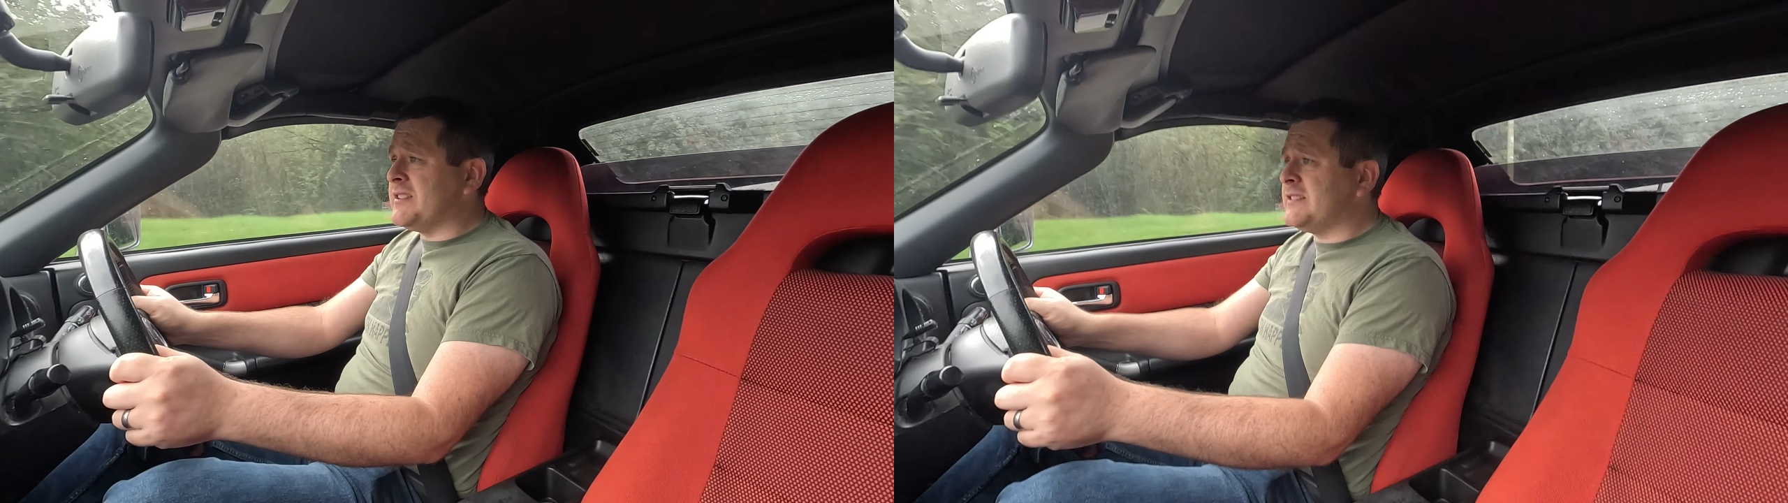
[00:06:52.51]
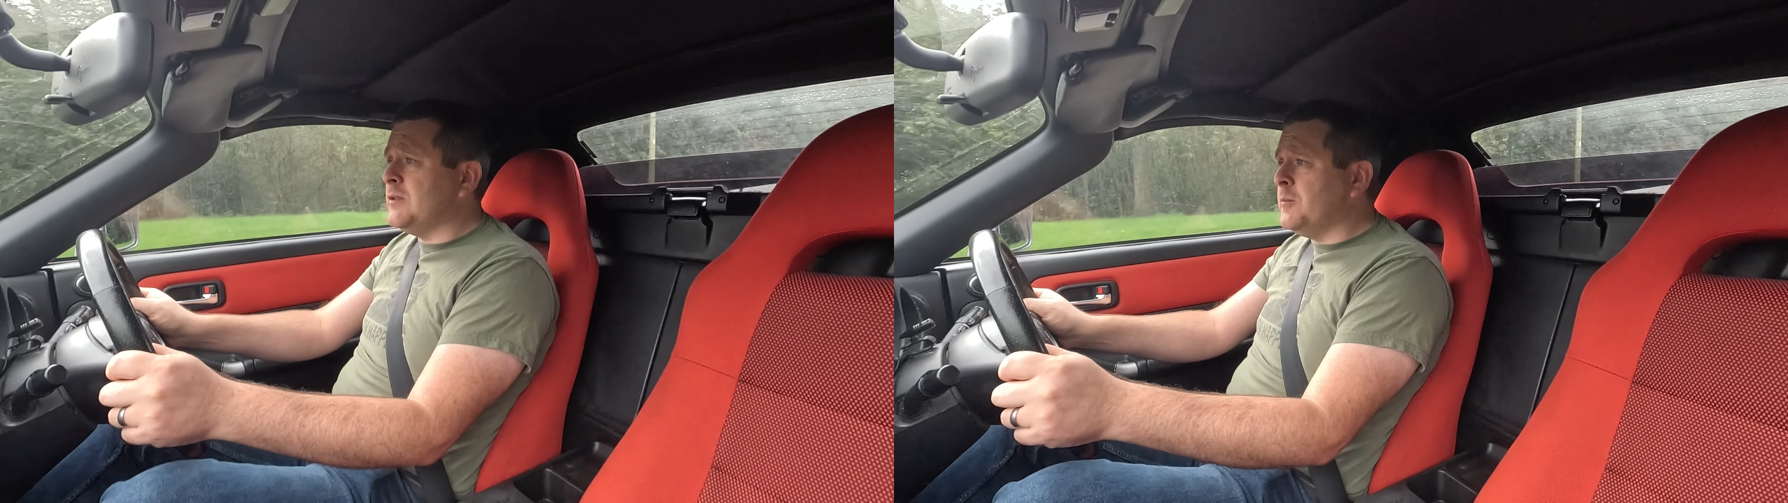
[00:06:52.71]

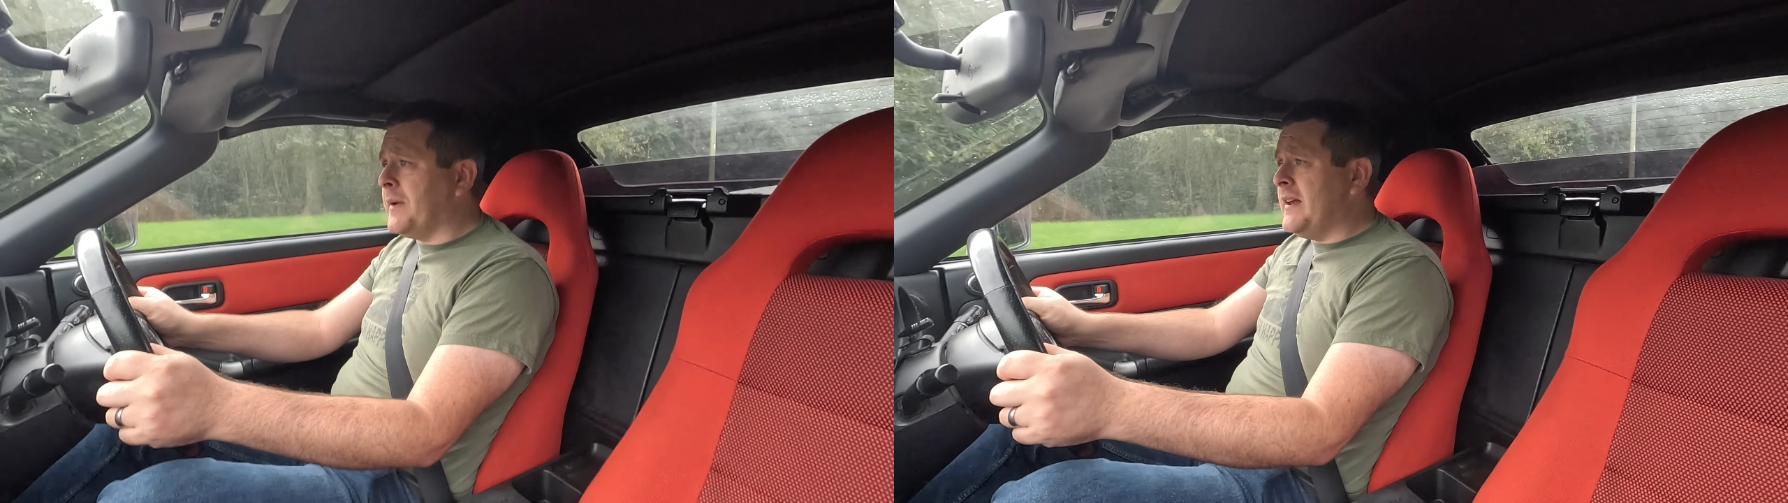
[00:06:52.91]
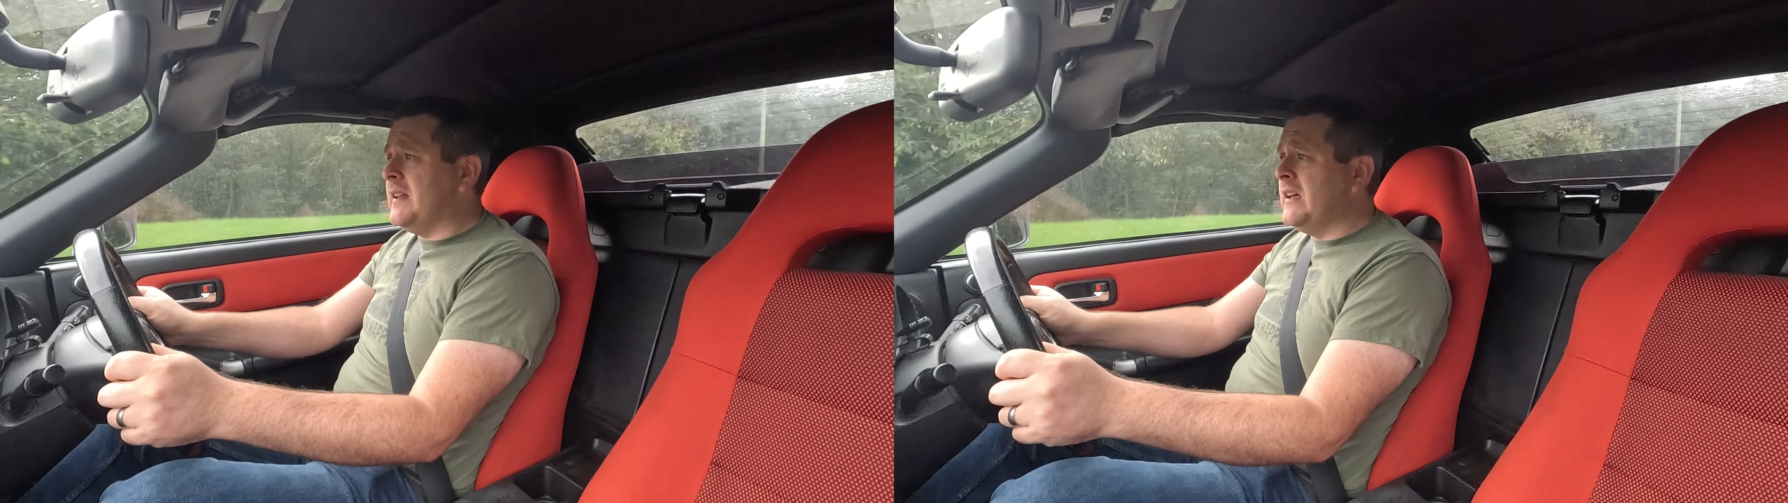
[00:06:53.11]
have still
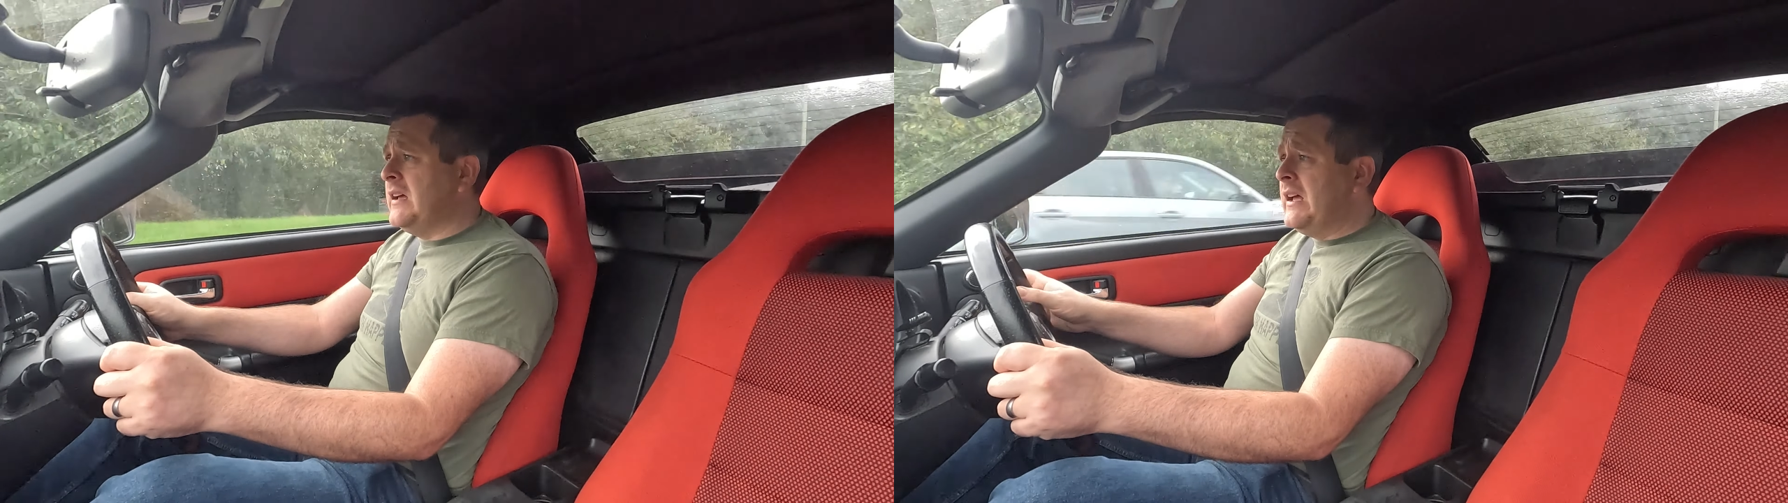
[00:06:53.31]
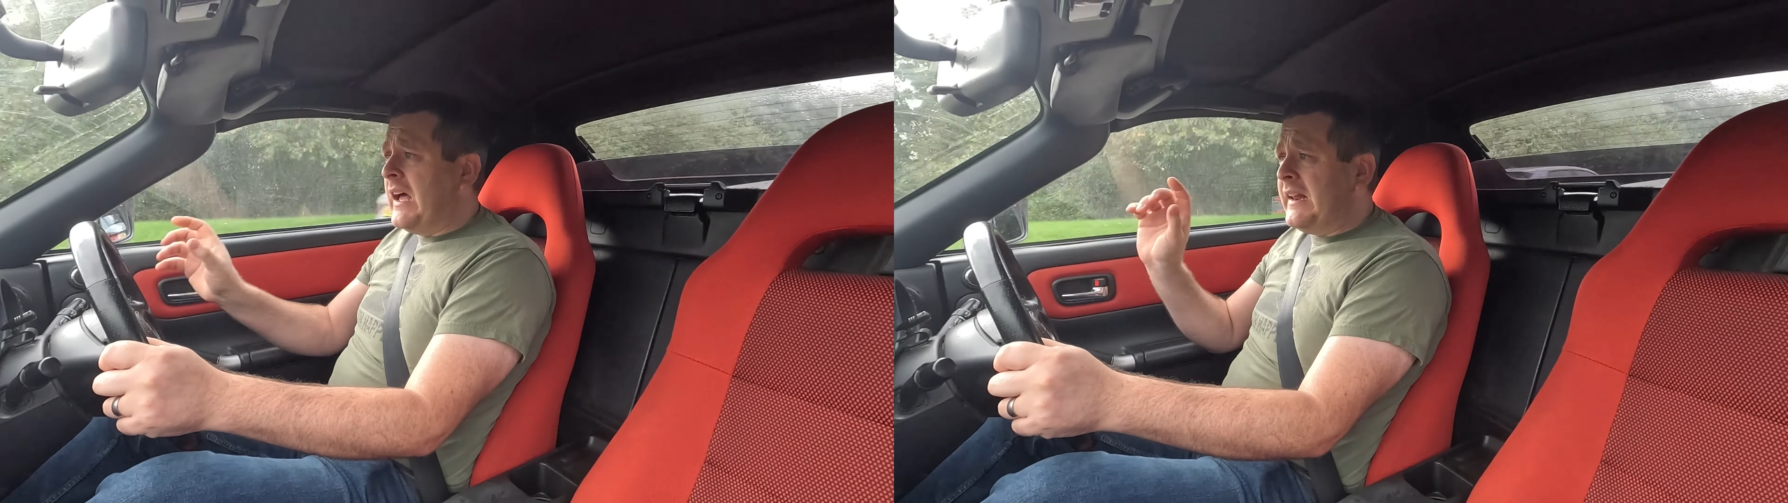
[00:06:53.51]
been
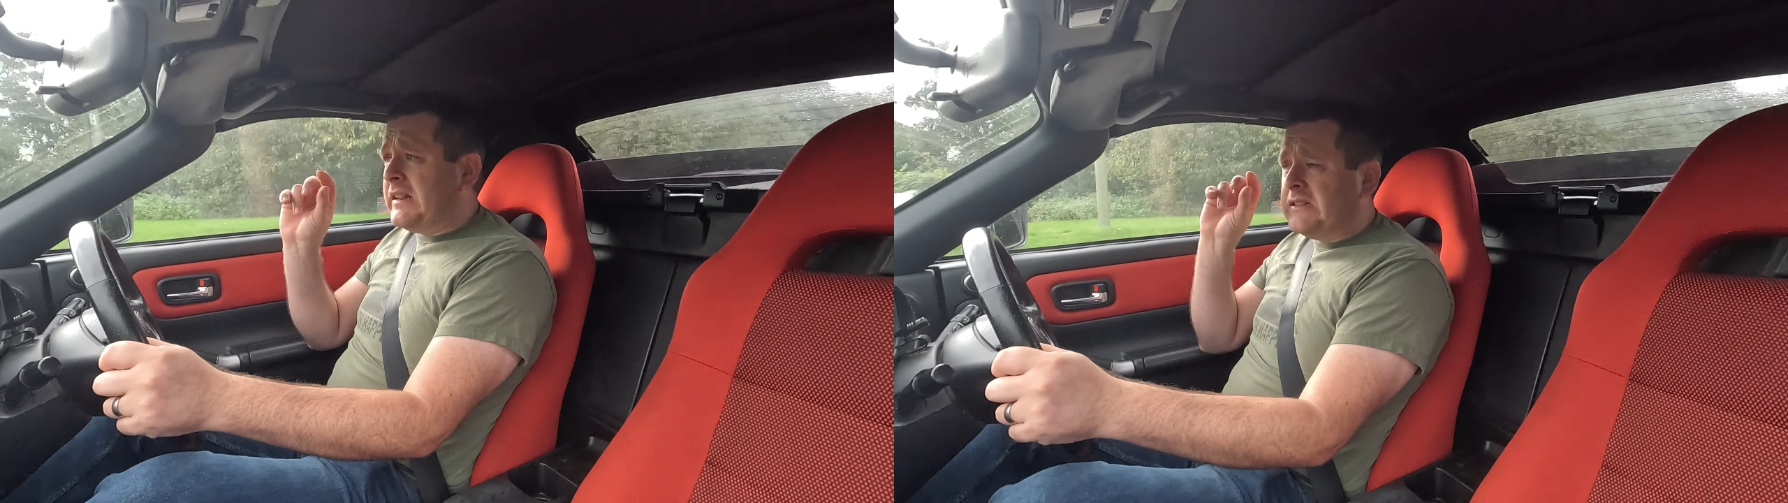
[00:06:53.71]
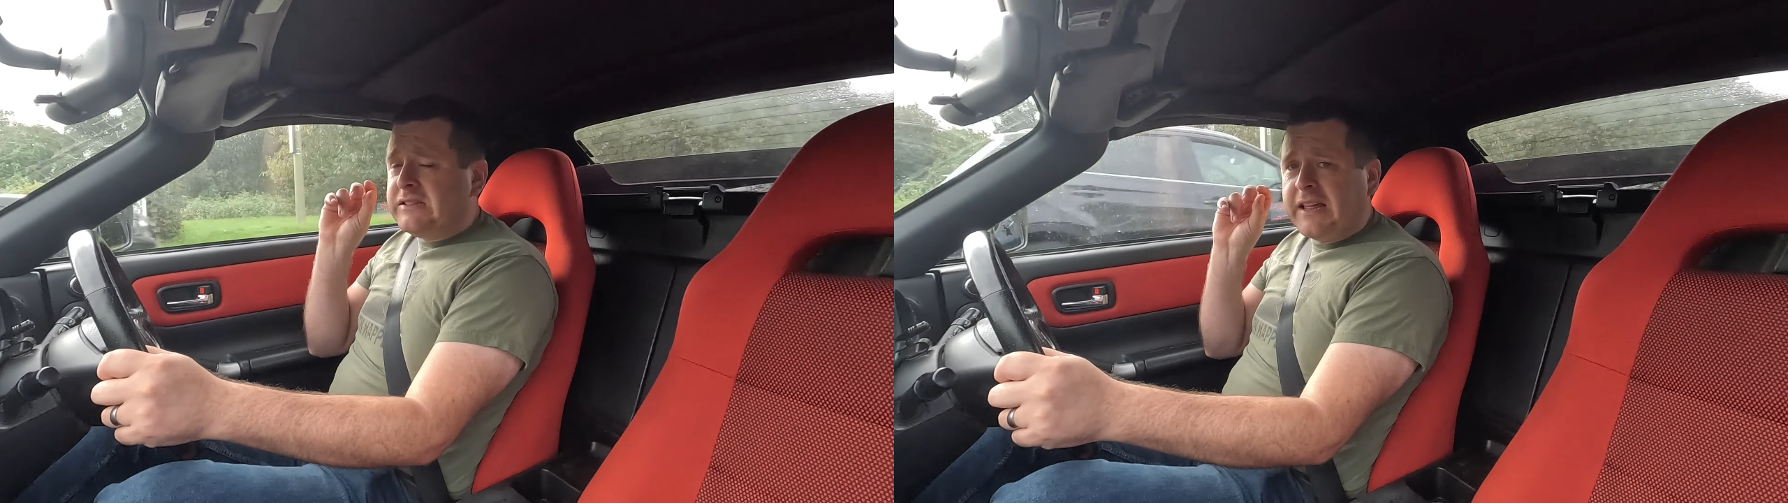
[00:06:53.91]
a little